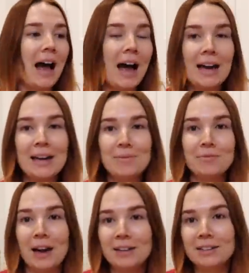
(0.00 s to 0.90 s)
I am
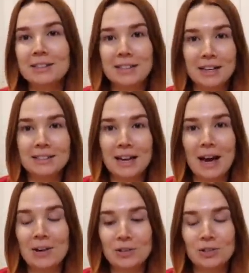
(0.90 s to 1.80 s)
finally sitting
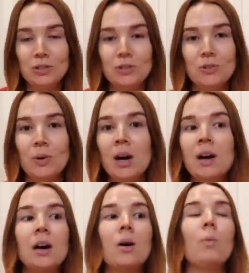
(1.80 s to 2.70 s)
down to,
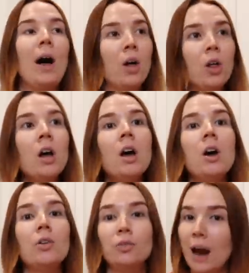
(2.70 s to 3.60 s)
well,
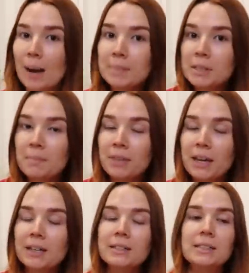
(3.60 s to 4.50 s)
wrap some
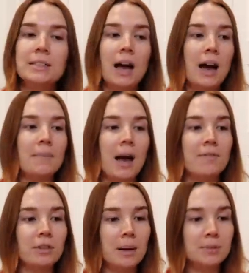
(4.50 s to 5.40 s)
things. I
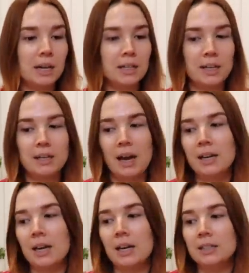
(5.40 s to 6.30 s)
haven't wrapped anything
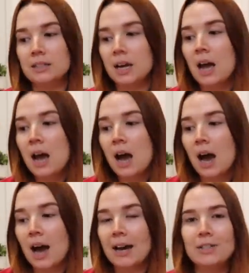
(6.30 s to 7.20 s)
yet and
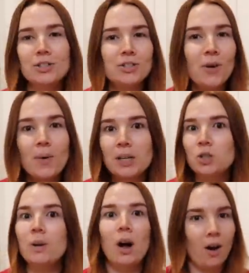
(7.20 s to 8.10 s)
I just don't want
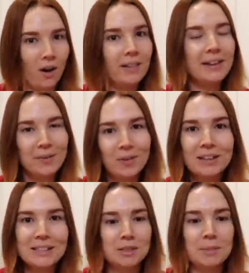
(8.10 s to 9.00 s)
to do it all at
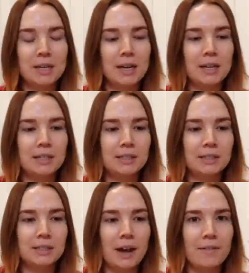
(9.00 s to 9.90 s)
once
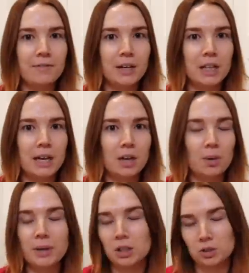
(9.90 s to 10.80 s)
because I feel like
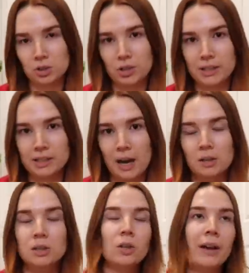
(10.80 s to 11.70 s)
I'll be a little stressed
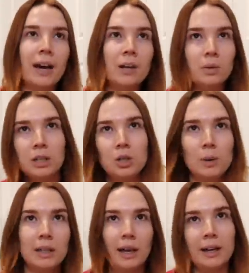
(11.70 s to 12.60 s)
out. So I kind of want to do
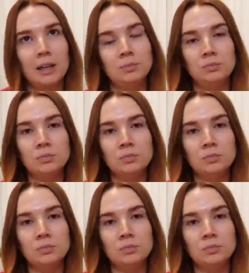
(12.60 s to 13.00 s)
it like